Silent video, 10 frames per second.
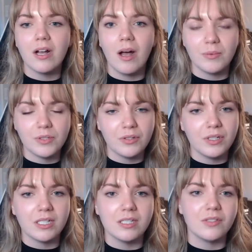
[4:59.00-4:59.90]

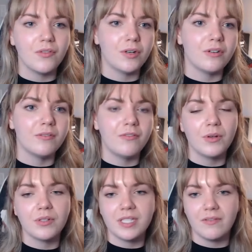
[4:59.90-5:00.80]
opportunities for
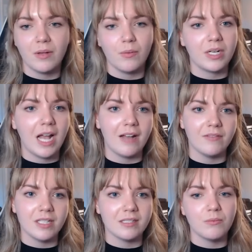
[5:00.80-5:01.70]
folks if they want to have
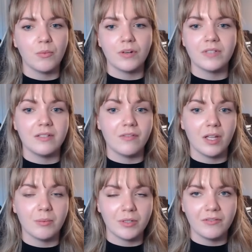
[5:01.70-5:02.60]
this in more of a
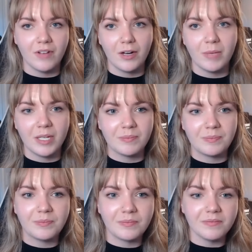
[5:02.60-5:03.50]
developer environment.
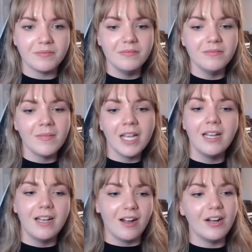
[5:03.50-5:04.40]

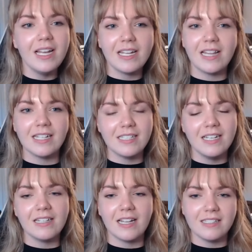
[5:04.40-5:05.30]
All right, and that's it. That's